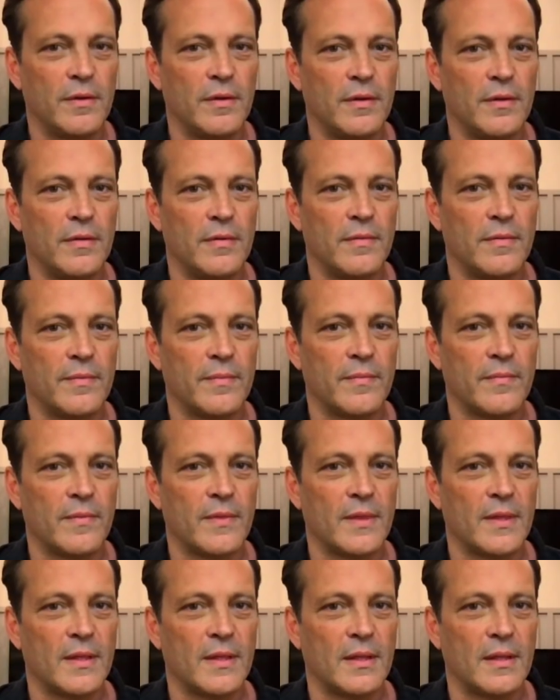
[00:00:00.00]

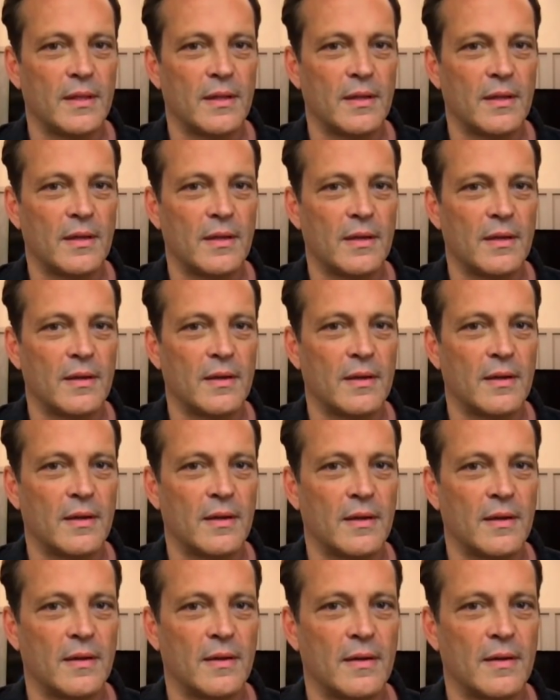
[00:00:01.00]

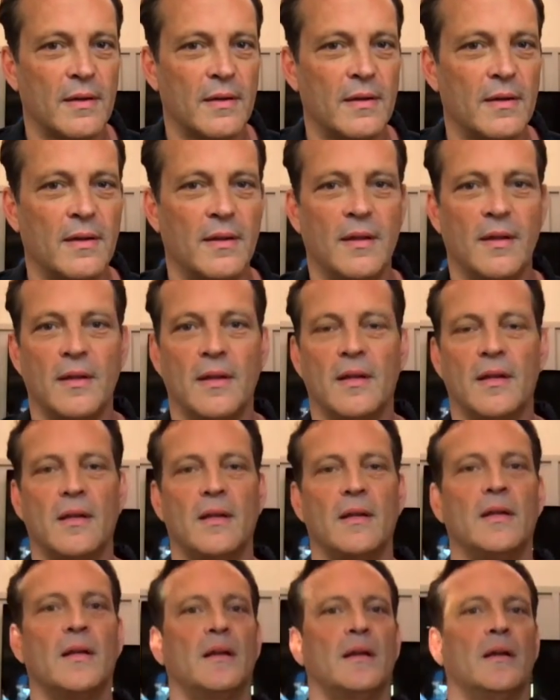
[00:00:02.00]

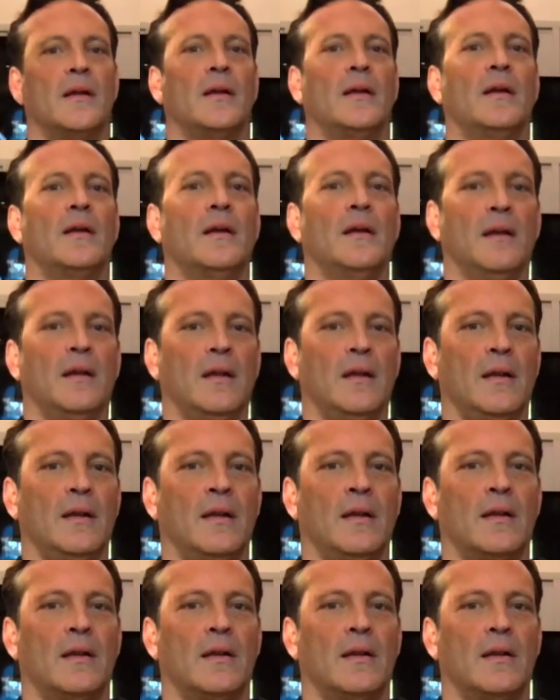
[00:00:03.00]

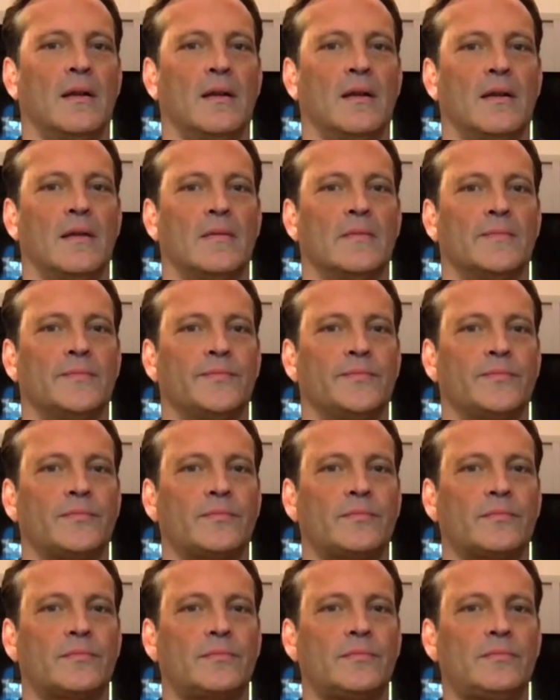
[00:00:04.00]

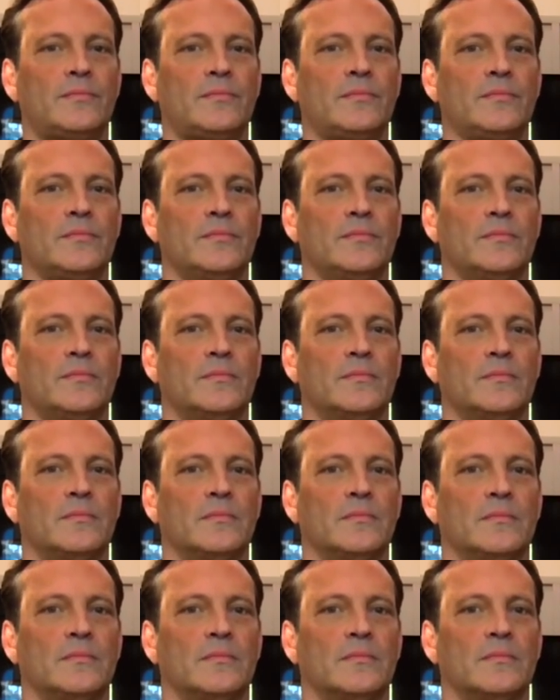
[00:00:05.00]

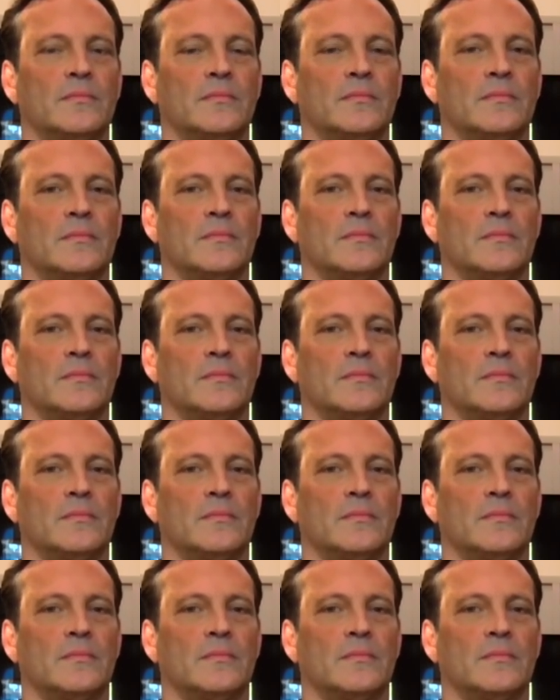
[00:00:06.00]
No words are spoken by the person on screen.